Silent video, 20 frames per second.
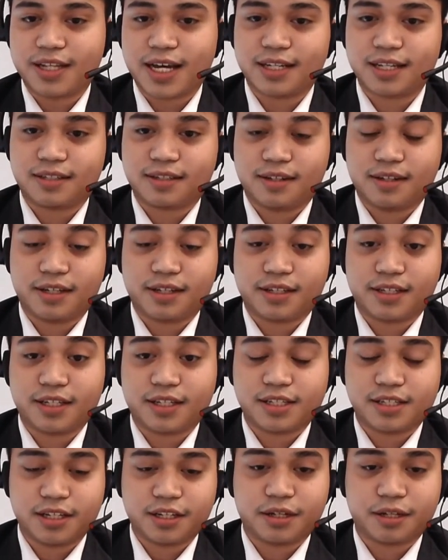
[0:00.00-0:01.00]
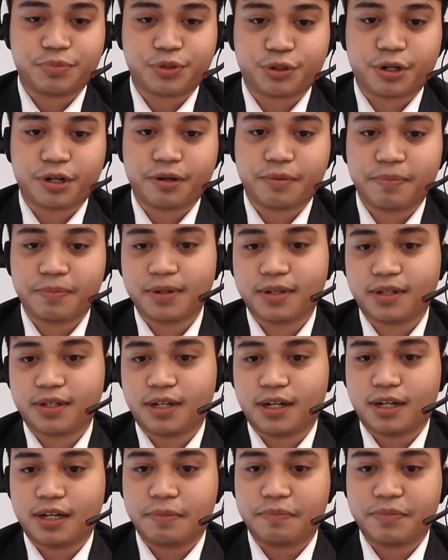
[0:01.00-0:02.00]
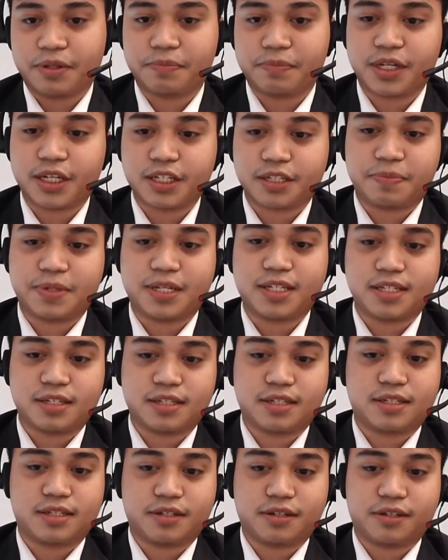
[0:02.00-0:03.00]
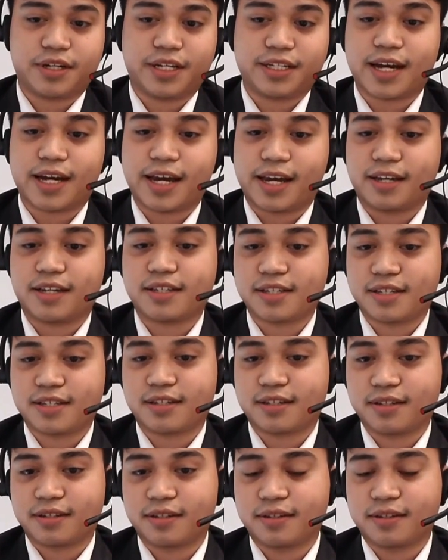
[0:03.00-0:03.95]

that it can still absorb um, the BSP's rate hikes.